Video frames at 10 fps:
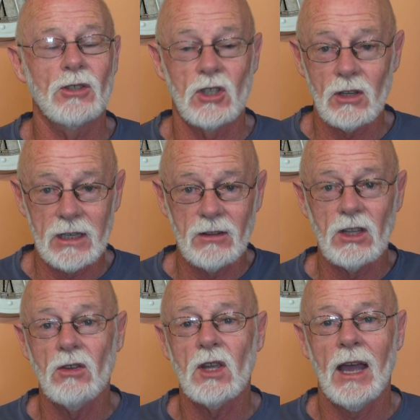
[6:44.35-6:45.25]
certainly in
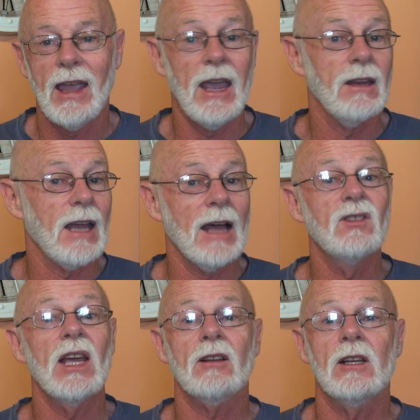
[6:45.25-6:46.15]
the UK and
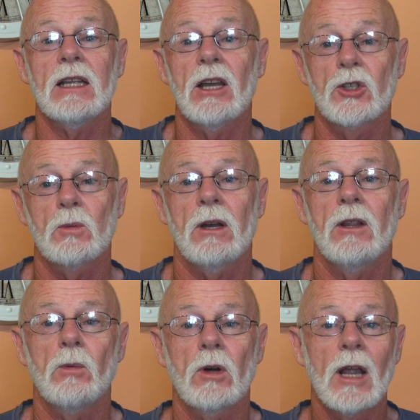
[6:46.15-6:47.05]
undoubtedly elsewhere
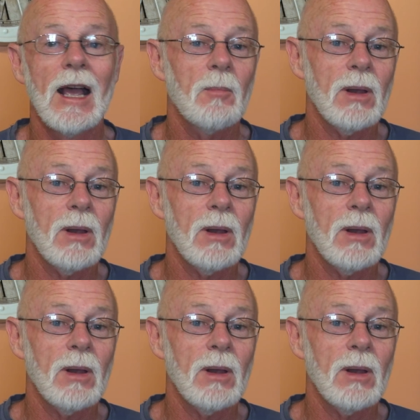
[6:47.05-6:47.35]
in the world.